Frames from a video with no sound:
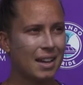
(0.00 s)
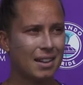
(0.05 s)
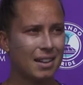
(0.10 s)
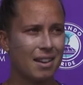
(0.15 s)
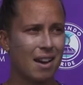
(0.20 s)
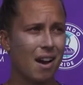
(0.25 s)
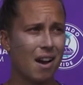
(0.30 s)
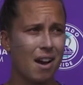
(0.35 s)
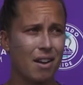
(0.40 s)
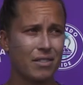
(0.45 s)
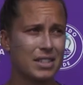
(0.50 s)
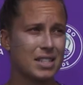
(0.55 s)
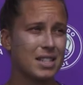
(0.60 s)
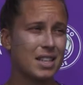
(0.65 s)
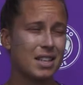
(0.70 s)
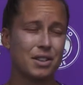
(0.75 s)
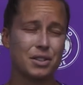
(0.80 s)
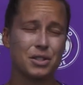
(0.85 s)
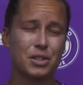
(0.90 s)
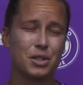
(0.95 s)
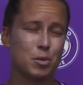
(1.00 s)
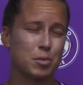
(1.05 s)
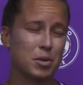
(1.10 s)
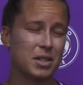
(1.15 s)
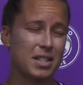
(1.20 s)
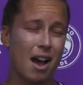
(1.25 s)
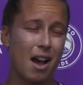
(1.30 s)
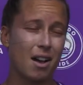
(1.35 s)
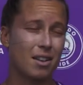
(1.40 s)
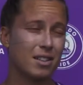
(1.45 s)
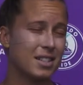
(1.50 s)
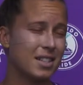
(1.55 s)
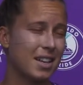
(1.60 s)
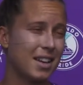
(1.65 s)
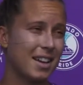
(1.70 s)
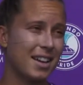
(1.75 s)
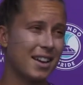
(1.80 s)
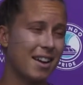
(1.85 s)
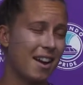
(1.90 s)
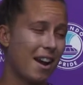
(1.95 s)
Yeah, obviously they're super
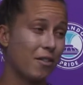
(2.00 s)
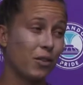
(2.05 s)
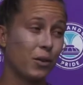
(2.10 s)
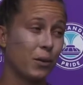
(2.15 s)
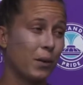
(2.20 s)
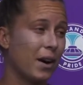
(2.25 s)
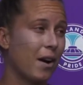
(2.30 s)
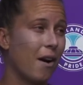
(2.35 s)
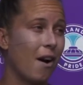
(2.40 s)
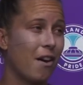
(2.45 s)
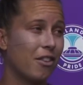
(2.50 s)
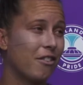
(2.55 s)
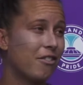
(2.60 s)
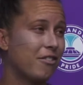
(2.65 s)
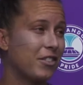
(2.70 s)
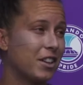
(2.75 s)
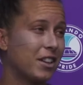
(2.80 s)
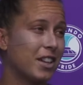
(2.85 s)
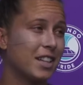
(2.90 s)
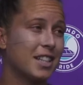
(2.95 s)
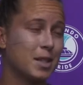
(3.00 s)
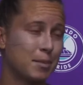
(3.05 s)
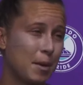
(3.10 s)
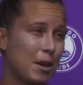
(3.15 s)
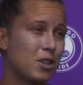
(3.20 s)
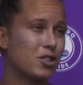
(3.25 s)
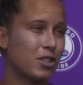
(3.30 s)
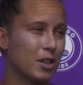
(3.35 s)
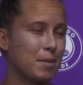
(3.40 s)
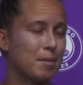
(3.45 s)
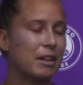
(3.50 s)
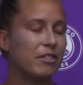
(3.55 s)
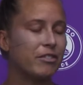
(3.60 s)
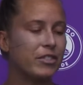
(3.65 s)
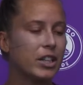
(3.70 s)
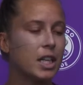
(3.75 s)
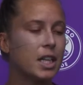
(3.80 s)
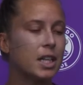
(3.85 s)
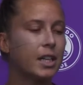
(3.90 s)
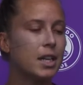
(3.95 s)
talented everywhere on the field, especially
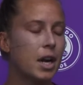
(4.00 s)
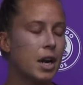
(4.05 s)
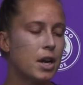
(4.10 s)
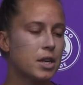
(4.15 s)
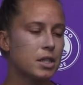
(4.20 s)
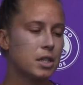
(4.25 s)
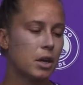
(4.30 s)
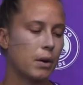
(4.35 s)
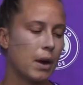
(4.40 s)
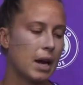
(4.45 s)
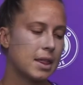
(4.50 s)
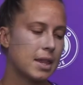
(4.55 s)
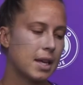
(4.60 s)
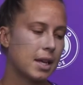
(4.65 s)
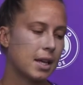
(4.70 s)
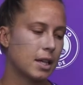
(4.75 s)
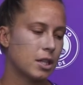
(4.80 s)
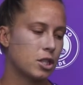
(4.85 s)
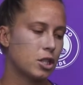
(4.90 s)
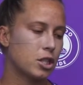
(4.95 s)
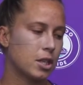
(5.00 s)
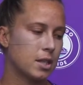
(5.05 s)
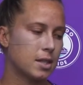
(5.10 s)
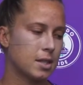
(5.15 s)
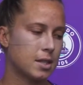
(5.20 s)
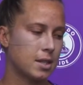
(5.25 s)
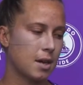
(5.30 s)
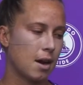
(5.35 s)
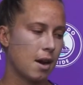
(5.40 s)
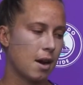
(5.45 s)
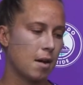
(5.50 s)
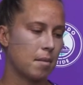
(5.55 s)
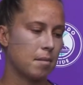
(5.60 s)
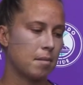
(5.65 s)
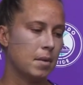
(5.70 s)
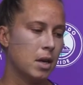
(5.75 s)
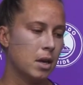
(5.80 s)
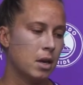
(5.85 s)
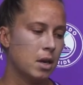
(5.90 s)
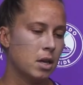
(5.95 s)
midfield. So I think it's just
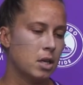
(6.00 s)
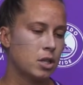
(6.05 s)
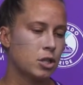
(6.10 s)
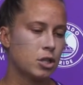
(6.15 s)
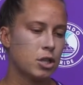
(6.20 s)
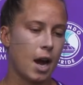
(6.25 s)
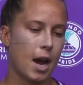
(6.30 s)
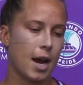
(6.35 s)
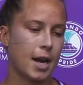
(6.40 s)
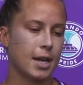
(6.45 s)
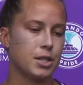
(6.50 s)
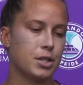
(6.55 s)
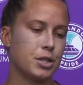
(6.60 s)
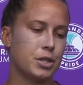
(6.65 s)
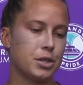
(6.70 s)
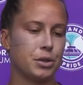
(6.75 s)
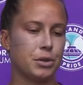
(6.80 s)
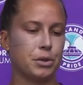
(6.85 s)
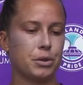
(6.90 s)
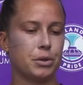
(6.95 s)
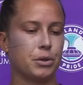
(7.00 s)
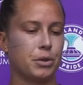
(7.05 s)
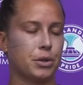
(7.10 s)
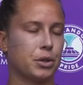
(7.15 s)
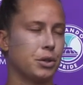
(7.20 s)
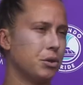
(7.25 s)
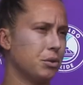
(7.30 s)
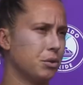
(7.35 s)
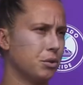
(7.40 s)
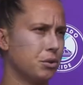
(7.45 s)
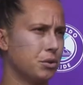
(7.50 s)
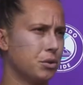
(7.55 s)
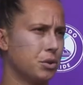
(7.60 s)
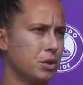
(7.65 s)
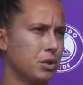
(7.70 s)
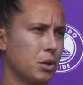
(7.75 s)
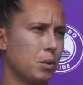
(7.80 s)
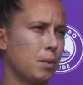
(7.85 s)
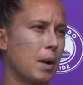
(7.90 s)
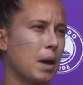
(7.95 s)
trying to
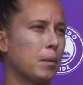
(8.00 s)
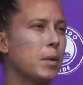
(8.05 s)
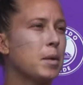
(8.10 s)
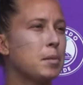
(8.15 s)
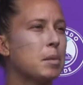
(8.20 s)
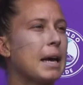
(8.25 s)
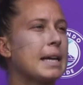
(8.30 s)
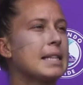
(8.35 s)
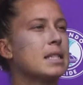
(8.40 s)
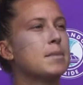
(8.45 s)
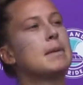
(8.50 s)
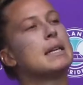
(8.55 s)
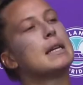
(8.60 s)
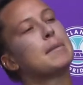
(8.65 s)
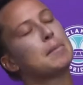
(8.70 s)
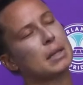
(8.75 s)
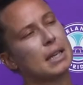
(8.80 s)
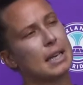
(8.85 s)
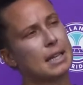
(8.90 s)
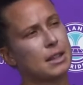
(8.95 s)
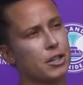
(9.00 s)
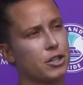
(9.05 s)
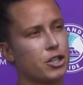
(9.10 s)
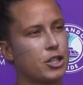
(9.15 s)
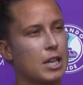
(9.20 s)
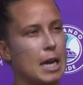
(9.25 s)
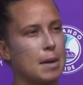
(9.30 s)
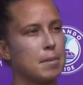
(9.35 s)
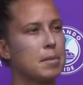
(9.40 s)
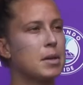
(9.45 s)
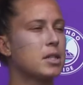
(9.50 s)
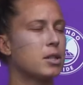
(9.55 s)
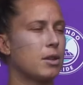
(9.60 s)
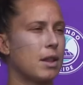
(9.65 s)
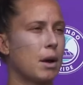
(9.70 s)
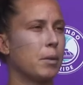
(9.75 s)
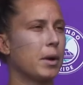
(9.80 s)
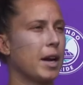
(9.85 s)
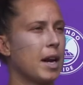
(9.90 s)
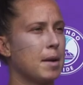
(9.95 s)
use the way we play to manipulate their shape so
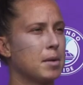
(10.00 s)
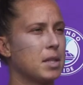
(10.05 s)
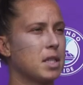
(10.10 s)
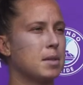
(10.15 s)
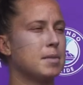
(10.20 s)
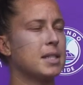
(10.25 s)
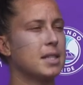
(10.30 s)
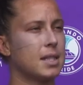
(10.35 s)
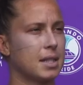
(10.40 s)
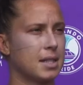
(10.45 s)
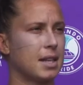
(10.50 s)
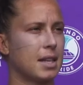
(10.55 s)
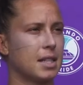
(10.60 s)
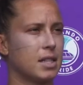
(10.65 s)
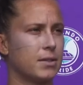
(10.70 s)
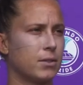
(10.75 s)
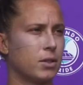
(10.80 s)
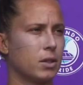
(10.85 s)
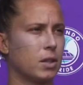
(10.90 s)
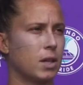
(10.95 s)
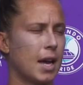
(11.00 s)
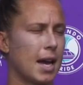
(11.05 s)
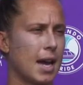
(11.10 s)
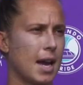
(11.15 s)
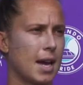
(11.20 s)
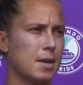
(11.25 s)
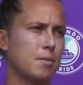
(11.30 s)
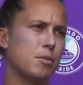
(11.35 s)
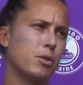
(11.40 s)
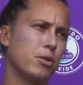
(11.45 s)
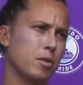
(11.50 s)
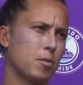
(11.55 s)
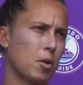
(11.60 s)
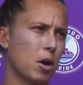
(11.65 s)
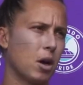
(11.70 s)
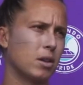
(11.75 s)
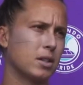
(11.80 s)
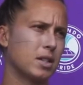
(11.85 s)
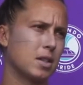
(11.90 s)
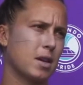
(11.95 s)
that we're able to be successful and move the
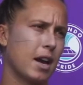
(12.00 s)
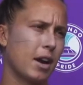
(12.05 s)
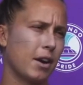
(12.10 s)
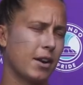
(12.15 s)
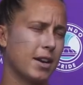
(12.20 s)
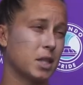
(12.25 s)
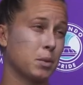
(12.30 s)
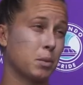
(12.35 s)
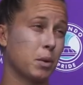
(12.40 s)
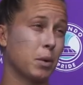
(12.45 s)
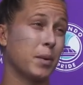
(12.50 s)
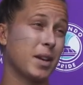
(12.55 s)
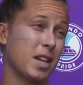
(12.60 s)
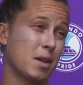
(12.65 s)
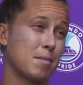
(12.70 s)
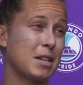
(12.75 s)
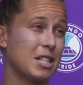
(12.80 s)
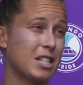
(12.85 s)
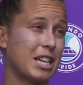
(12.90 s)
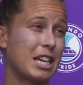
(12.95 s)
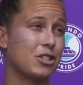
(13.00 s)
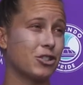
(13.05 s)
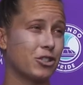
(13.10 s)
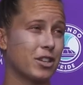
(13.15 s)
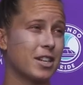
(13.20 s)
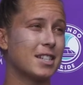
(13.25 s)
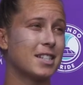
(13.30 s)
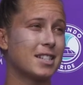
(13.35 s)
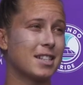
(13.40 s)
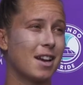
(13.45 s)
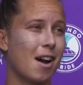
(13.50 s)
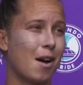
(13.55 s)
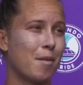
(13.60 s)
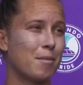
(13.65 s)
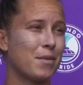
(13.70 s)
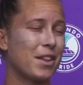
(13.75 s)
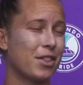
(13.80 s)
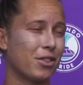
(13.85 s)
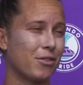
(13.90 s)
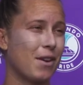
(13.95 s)
ball to areas where we can be dangerous
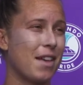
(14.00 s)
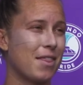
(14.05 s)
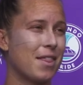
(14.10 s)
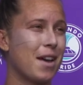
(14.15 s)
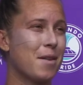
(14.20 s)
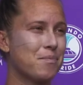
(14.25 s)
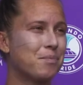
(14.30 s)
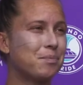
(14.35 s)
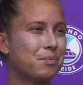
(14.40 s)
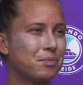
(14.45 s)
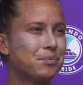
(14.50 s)
and threaten them.